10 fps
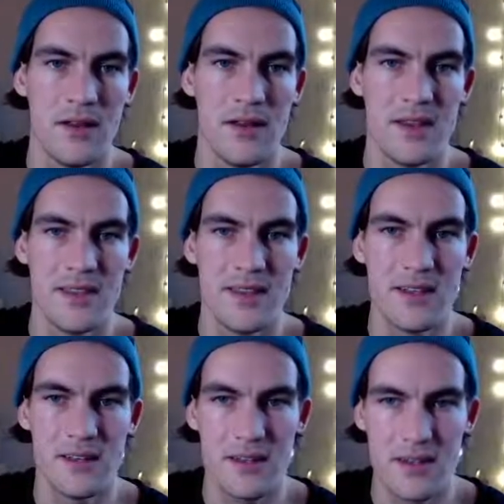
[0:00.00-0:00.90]
And
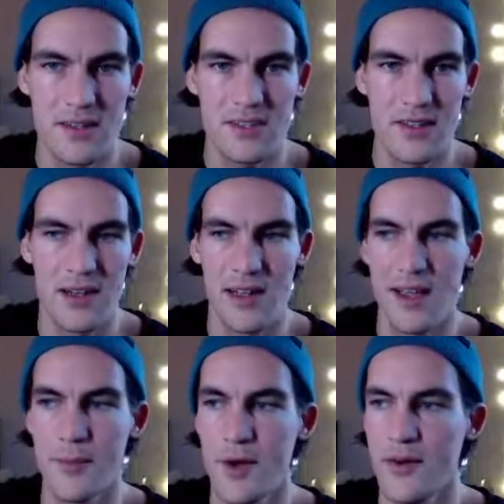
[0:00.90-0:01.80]
then there's a
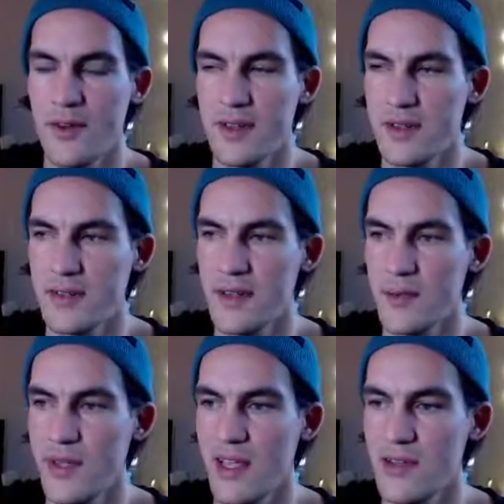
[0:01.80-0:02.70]
library that
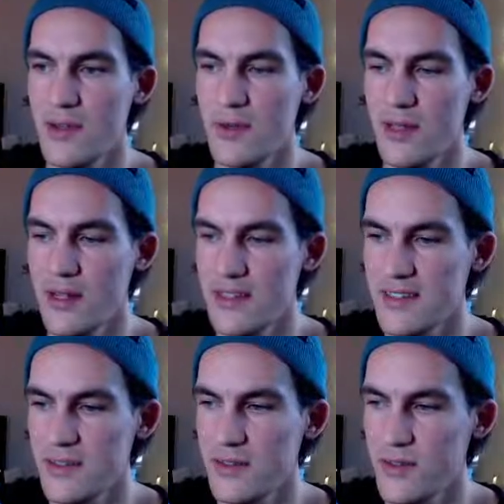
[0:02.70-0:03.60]
we can utilize
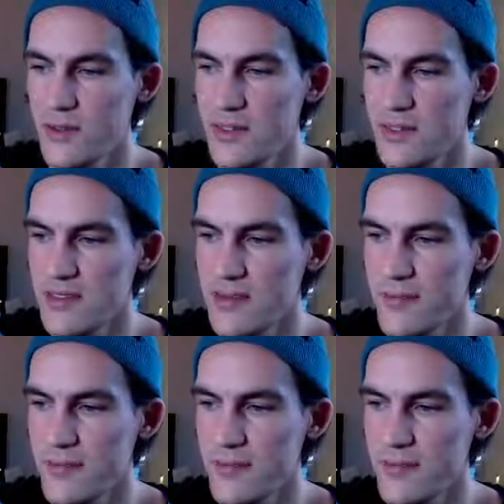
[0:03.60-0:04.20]
to do this.